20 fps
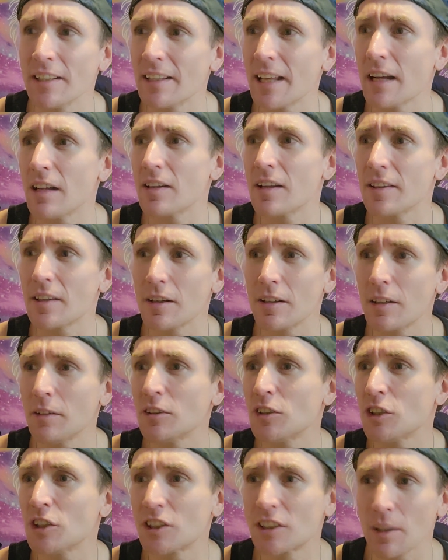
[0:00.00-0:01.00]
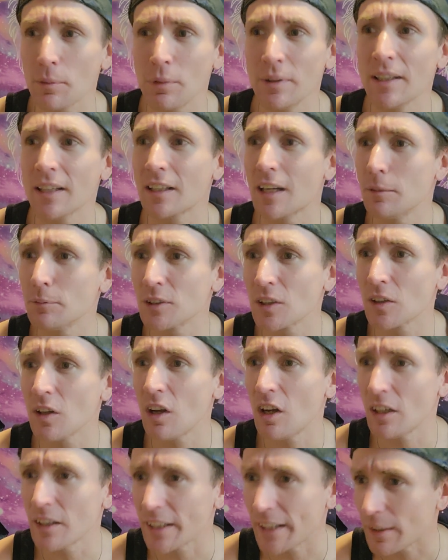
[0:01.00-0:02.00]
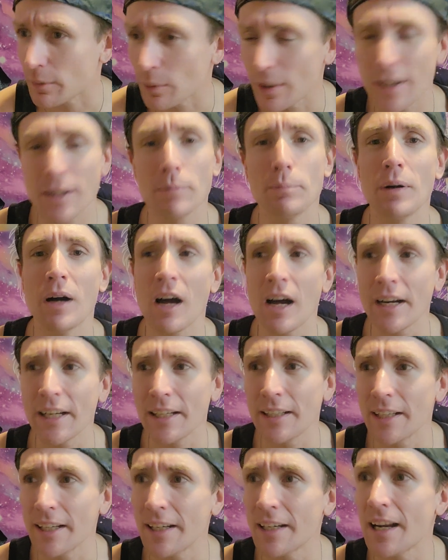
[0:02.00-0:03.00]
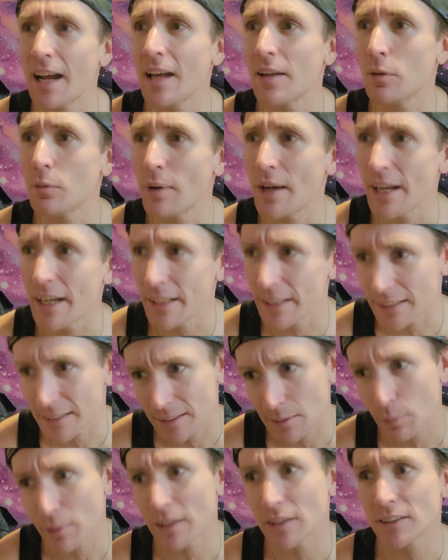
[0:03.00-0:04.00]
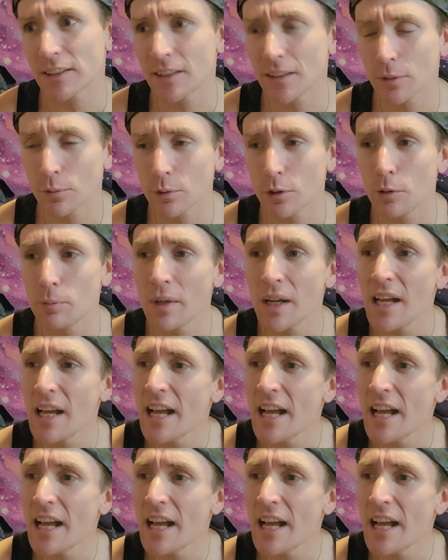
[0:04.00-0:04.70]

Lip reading: There's just someone that comes along and get rid of the body and get it out of the way and get someone else in the room.